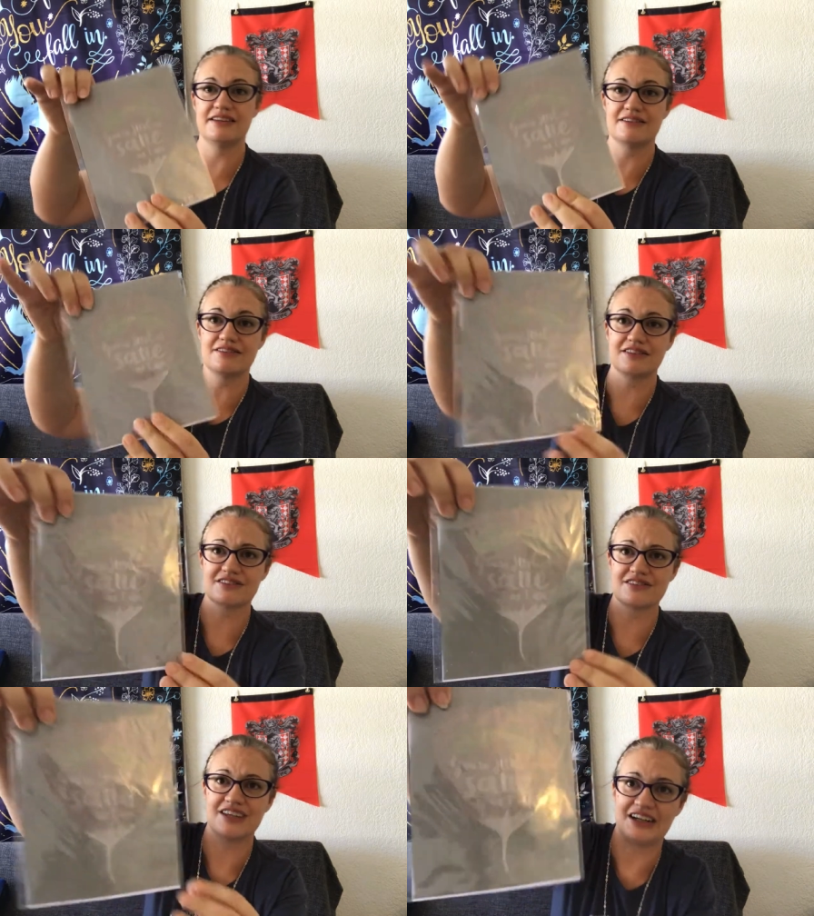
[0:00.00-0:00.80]
this
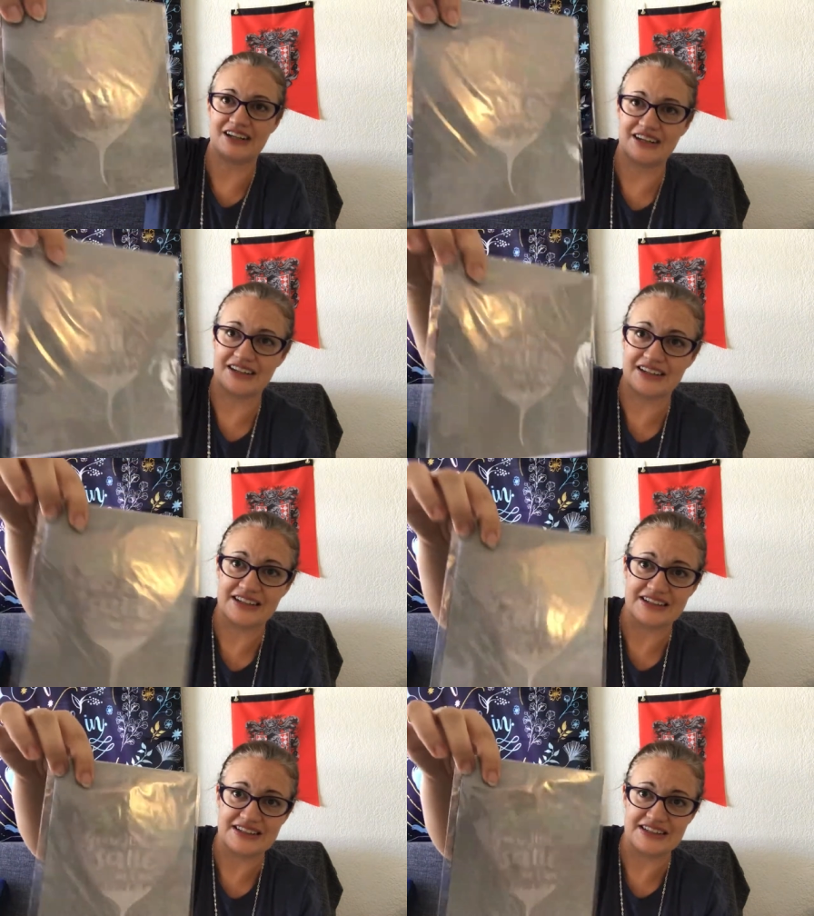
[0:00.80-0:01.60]
looks like
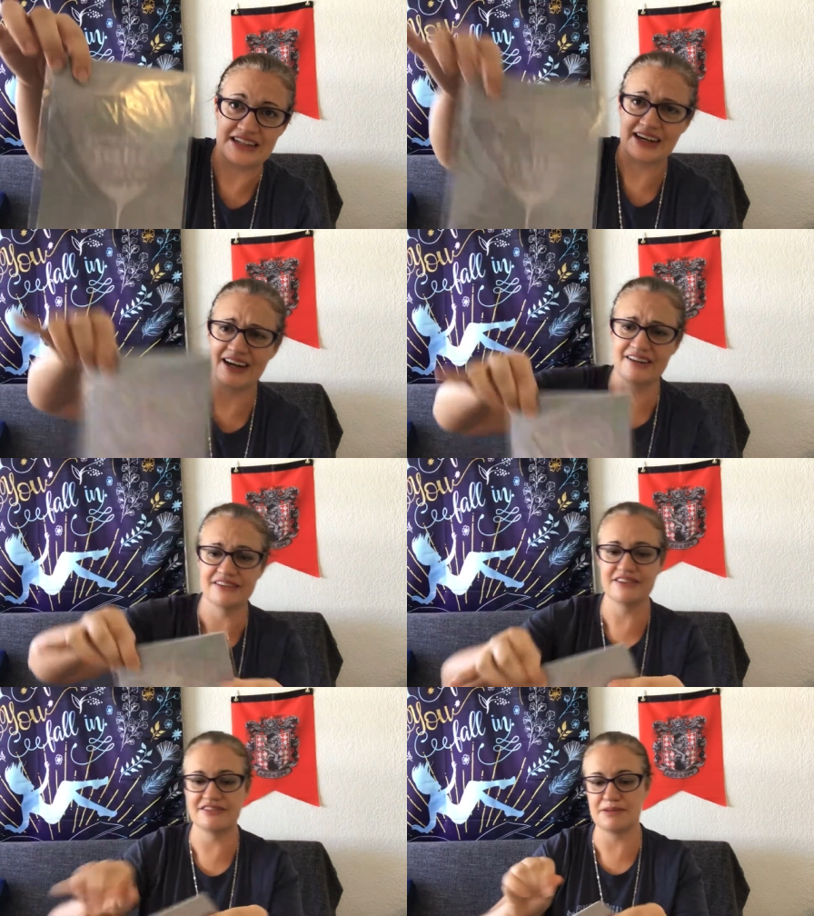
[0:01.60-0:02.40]
a decal
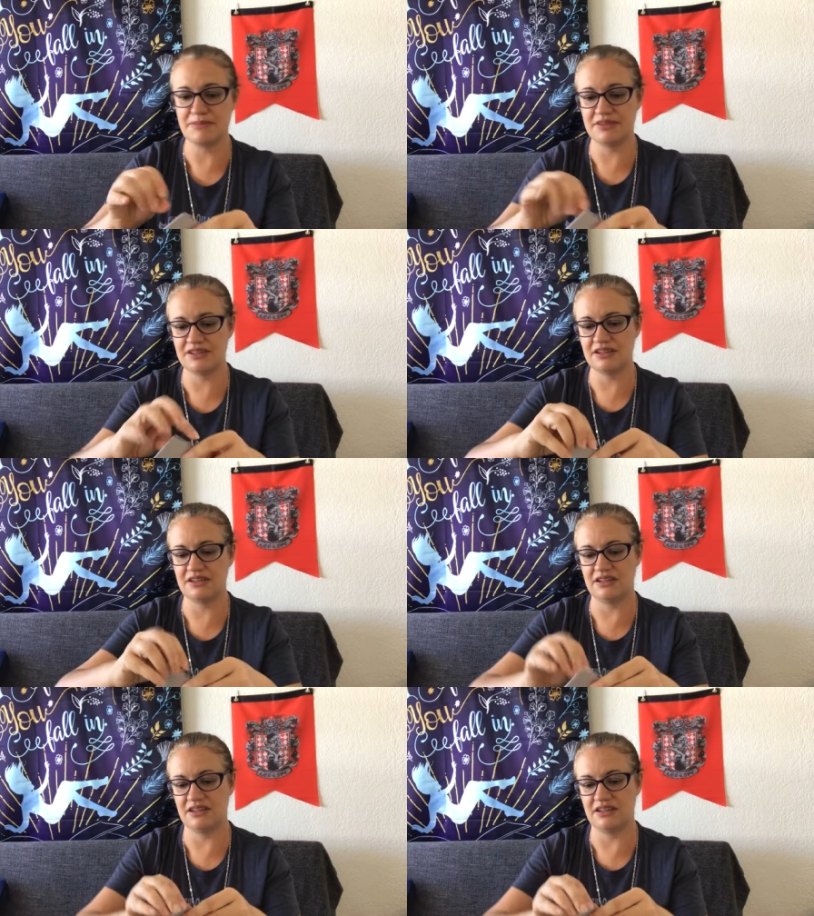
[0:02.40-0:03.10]
or something.